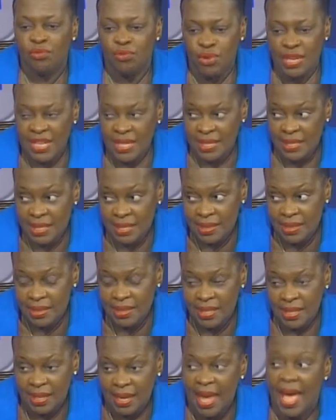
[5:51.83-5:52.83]

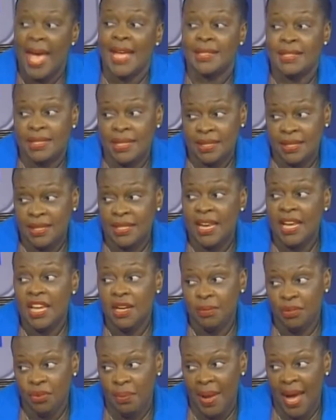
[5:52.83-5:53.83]
realistic, and
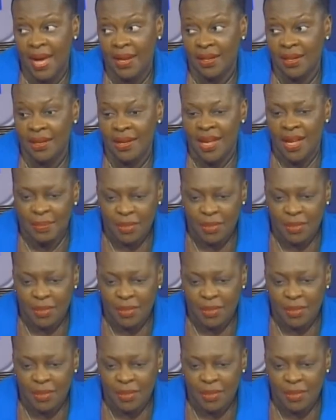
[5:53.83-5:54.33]
sustainable manner.